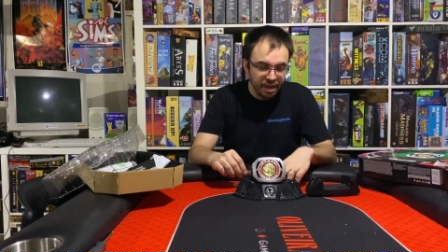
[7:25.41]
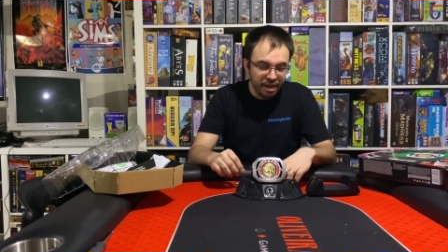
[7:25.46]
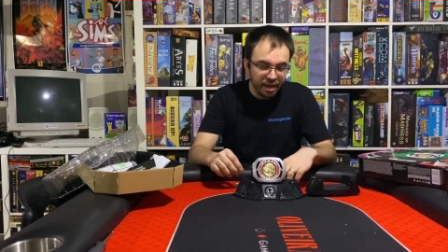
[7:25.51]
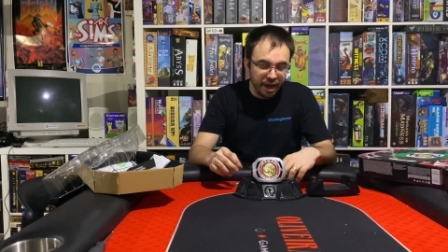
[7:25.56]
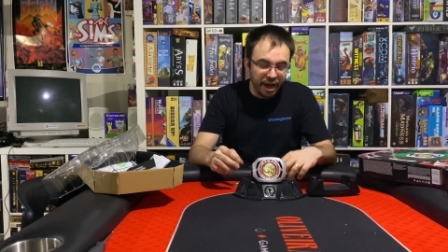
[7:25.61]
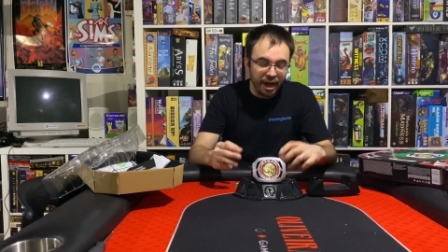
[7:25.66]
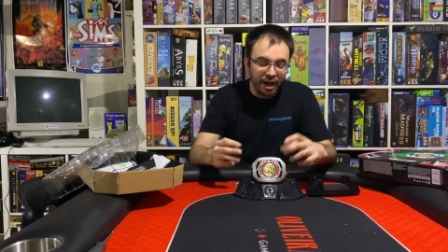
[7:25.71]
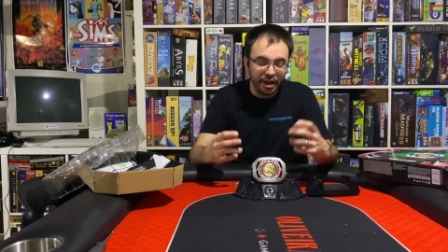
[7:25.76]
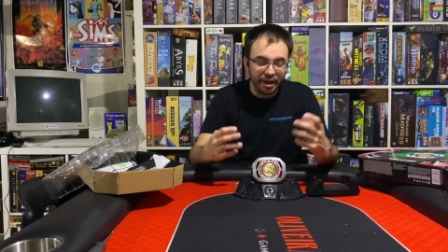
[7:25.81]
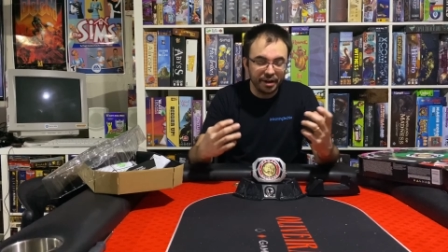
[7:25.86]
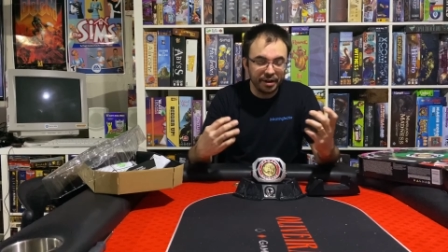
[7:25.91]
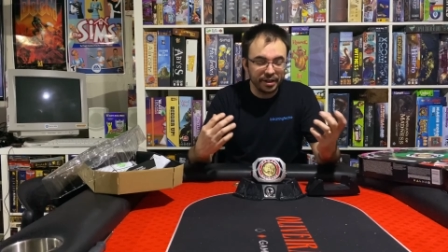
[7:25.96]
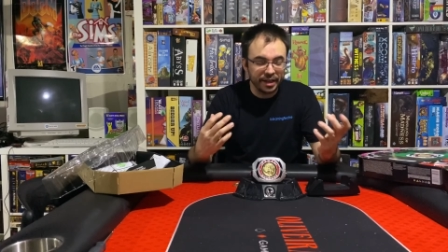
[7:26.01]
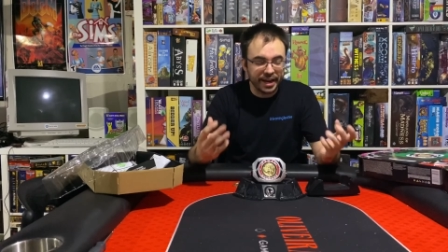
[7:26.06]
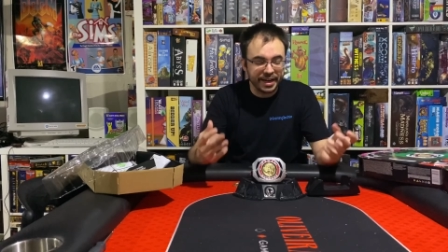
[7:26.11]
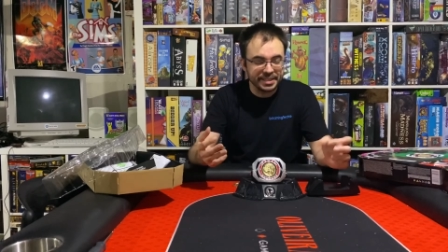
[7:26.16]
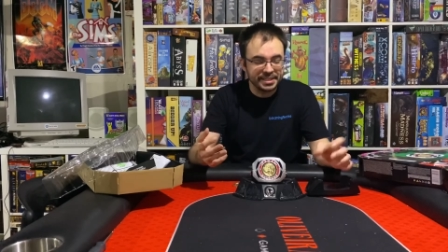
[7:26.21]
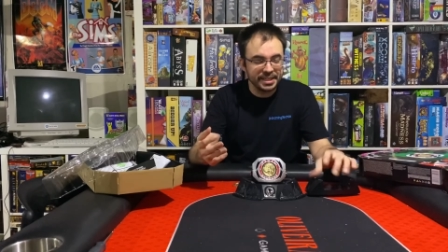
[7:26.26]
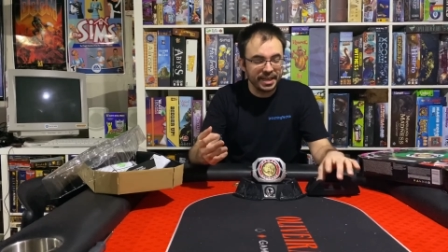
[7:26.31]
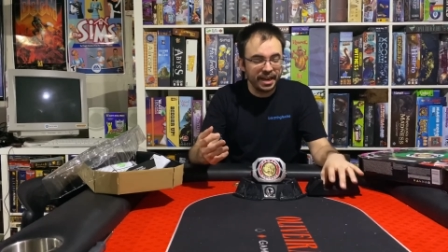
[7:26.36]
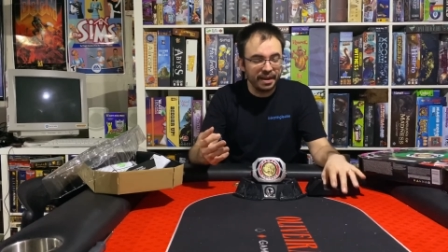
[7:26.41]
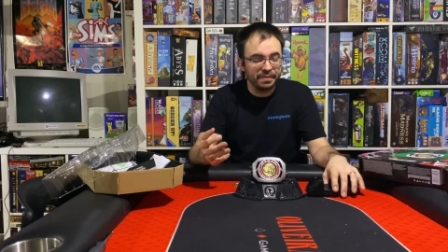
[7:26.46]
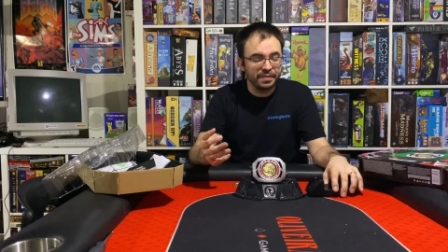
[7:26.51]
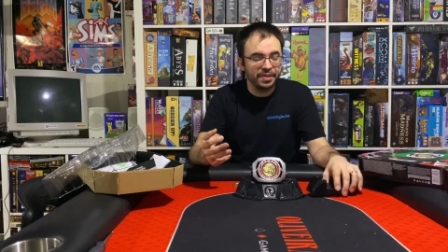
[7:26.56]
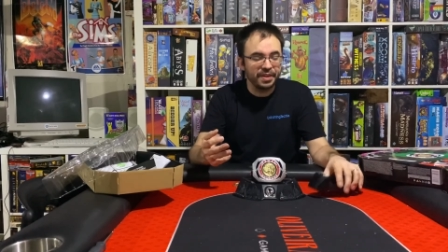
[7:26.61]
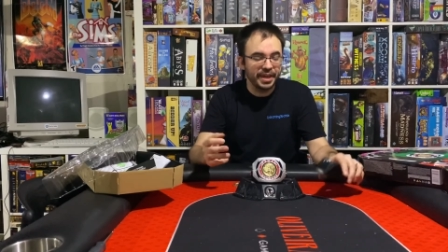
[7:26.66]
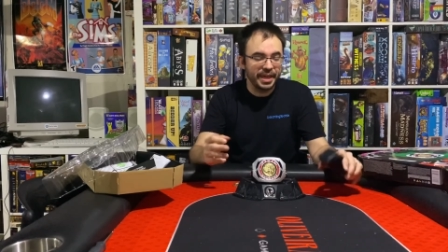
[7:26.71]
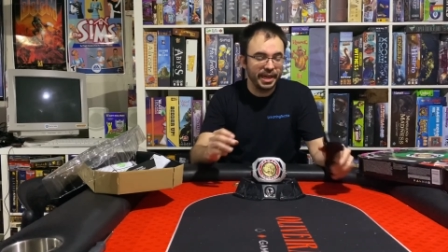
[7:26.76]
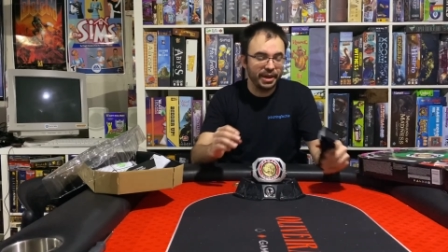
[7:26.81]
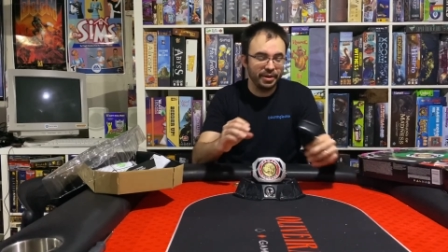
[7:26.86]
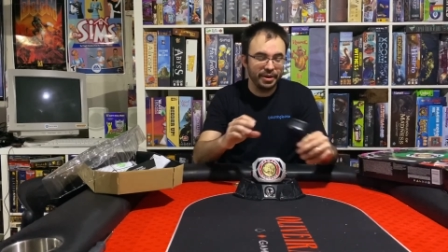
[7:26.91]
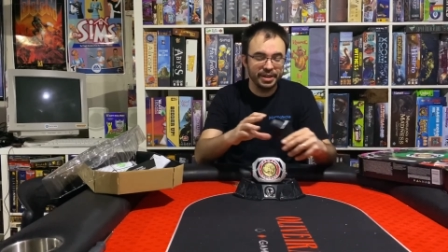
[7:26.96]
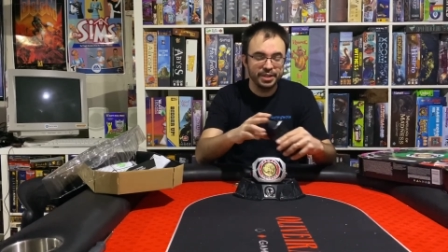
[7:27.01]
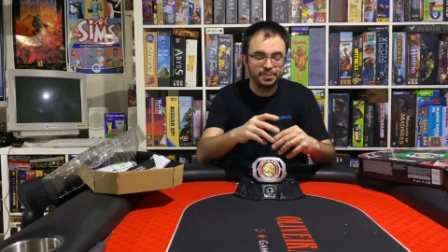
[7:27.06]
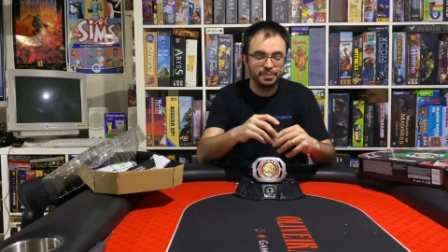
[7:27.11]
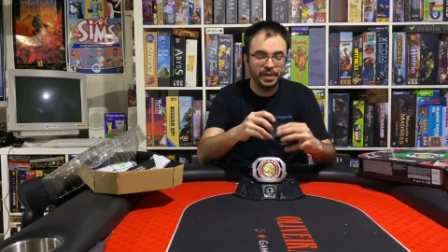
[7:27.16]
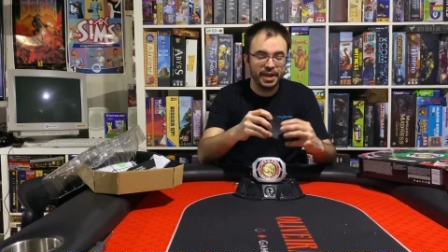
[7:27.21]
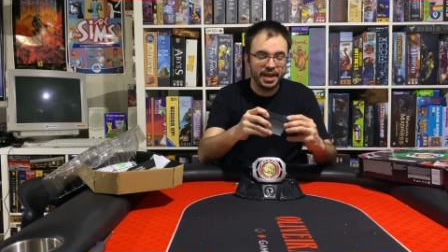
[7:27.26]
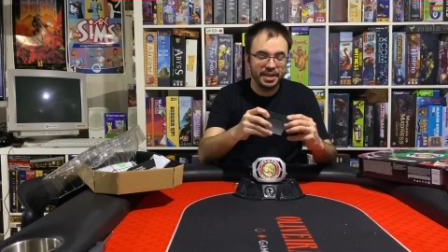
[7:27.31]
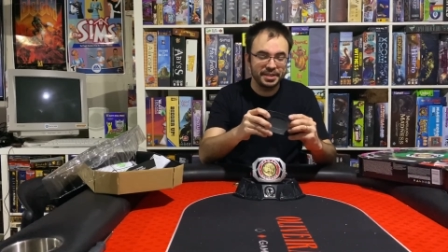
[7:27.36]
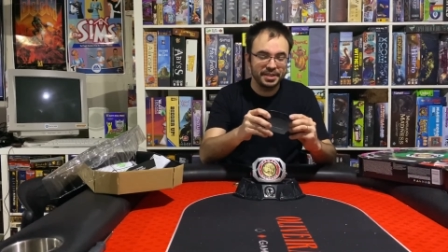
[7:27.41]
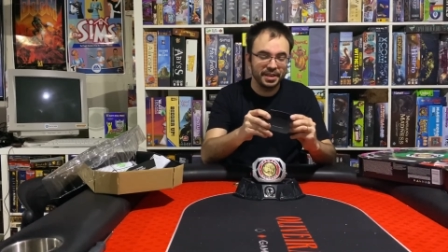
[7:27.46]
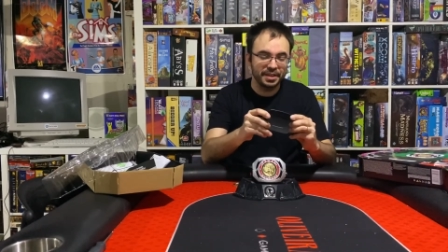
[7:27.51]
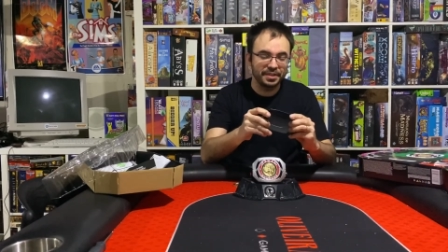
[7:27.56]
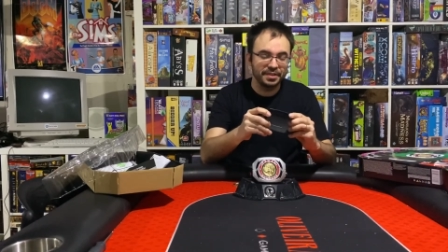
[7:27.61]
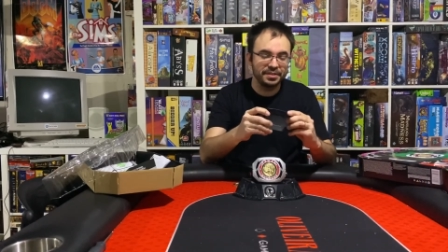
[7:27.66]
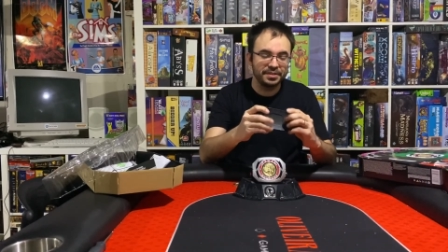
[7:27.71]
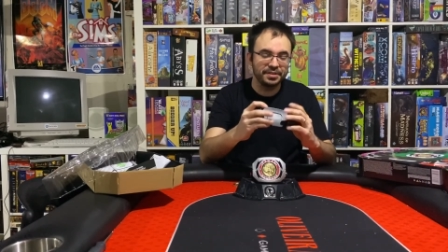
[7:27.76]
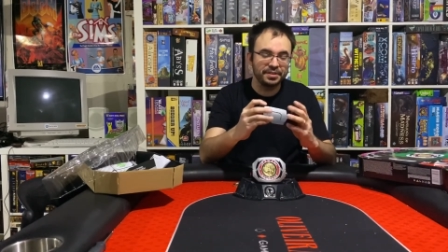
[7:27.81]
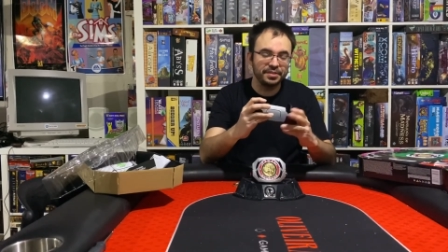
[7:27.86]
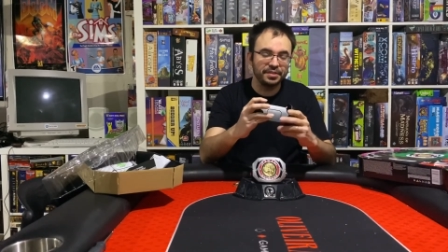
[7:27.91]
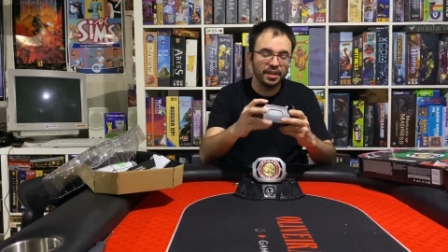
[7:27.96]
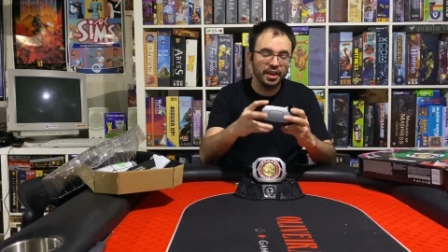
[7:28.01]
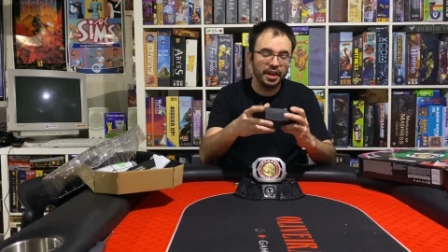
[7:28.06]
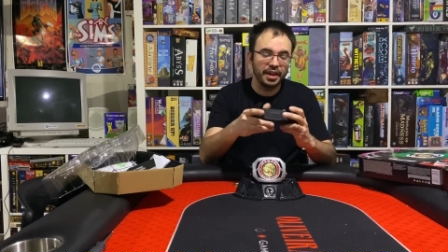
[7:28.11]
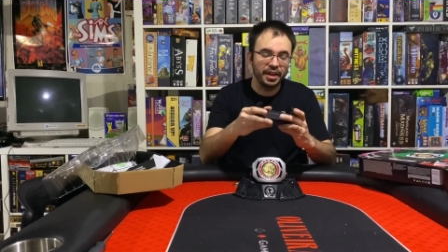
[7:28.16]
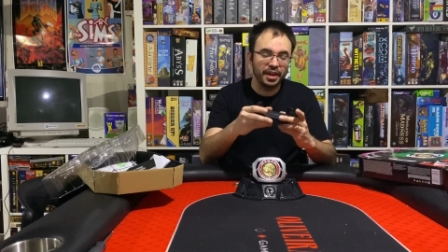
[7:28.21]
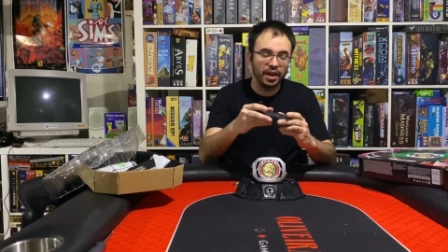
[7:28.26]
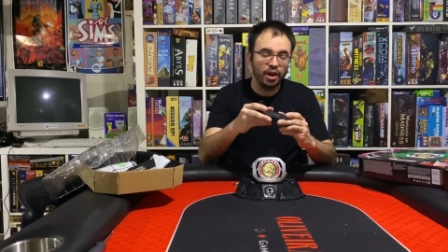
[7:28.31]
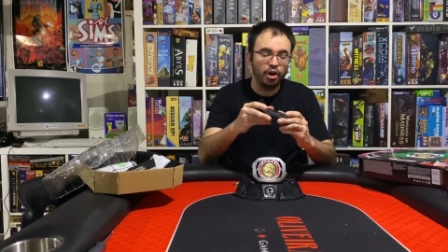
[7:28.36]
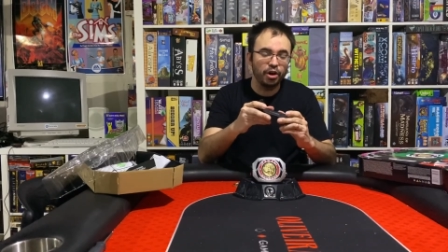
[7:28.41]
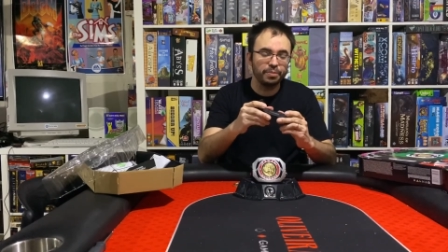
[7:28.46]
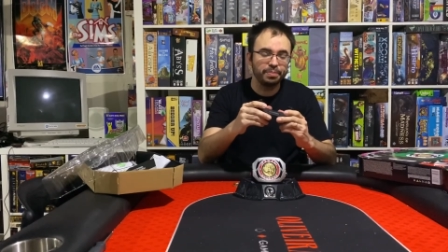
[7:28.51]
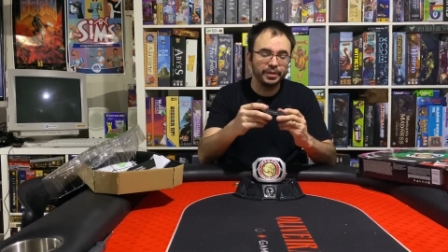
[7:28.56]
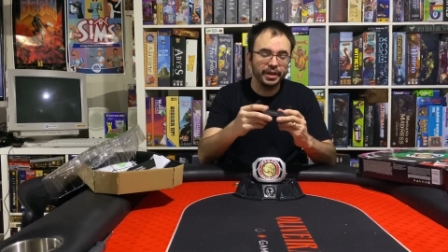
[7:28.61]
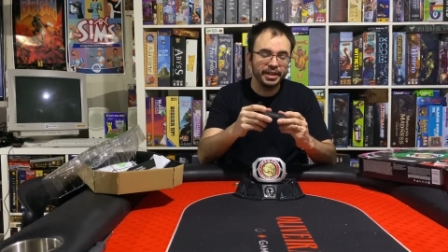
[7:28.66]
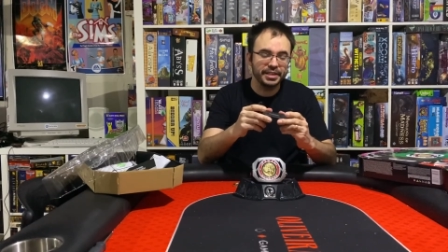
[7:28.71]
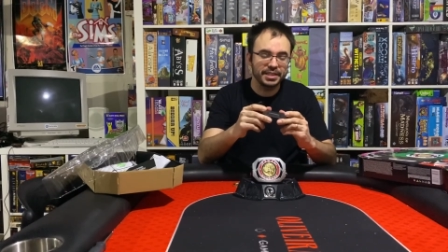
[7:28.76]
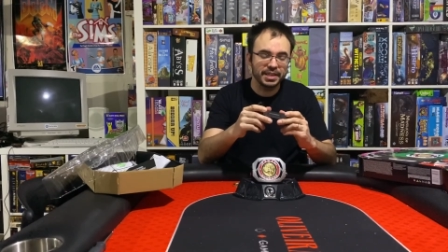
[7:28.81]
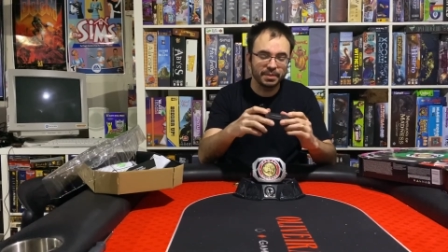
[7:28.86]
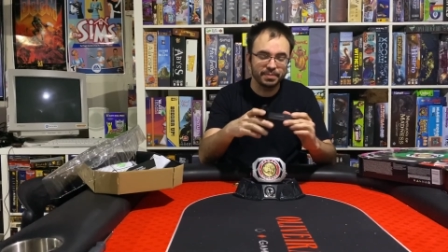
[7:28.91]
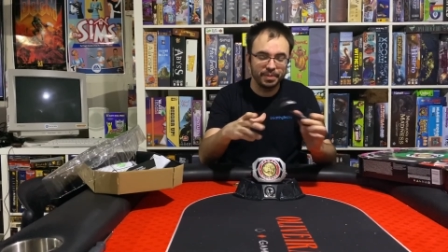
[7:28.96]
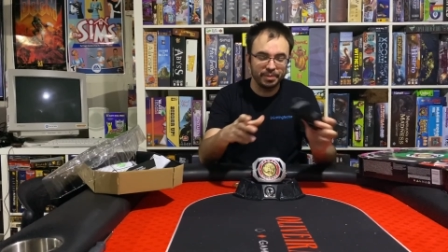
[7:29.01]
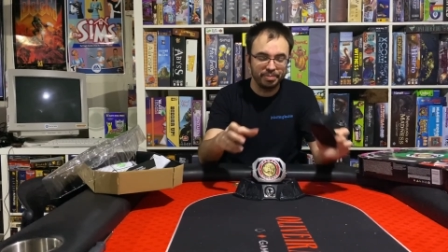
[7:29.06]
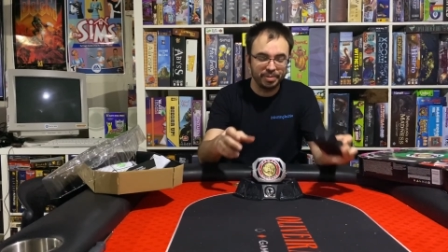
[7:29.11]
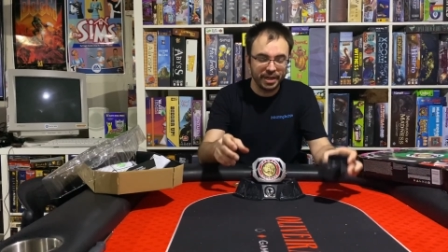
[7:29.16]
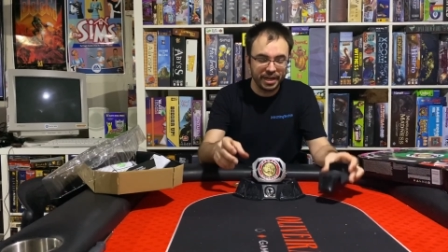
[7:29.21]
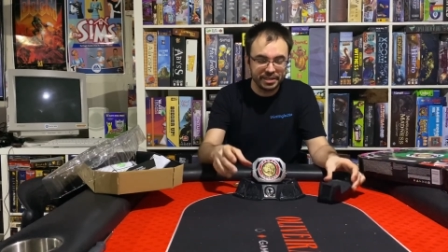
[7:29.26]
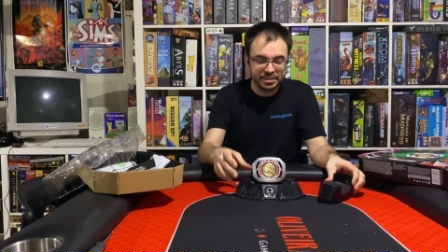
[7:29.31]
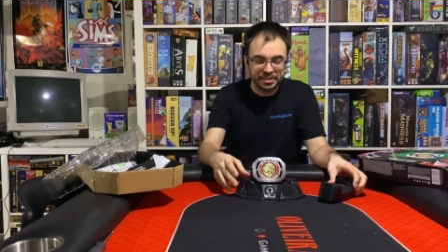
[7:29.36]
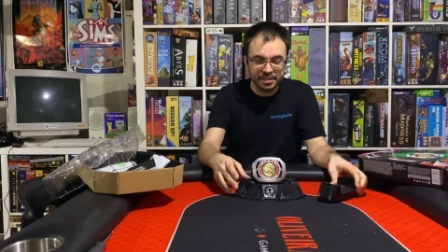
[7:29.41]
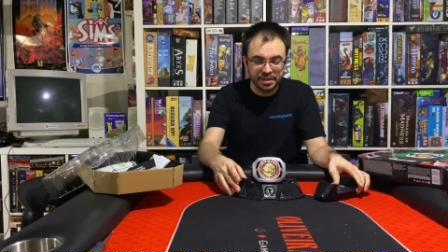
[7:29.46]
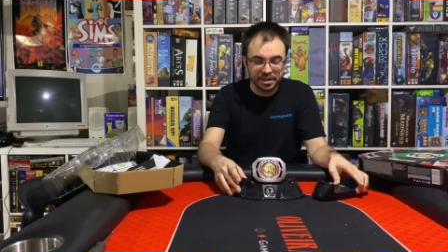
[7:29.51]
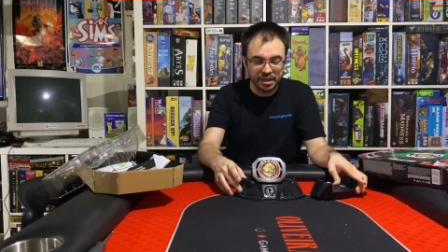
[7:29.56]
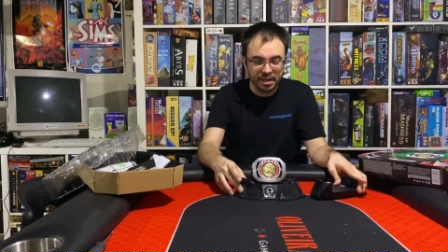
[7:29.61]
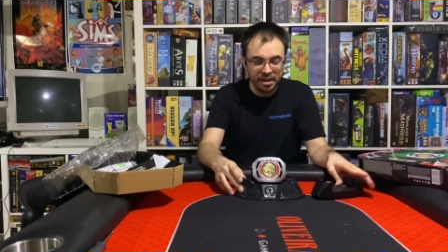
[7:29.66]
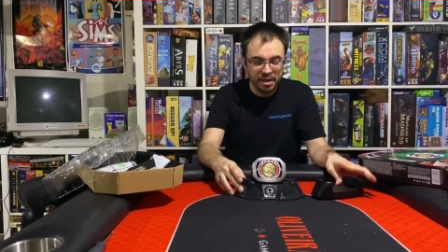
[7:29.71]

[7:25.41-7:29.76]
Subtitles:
Like I said, everything here is plastic. This is like hard plastic, but plastic.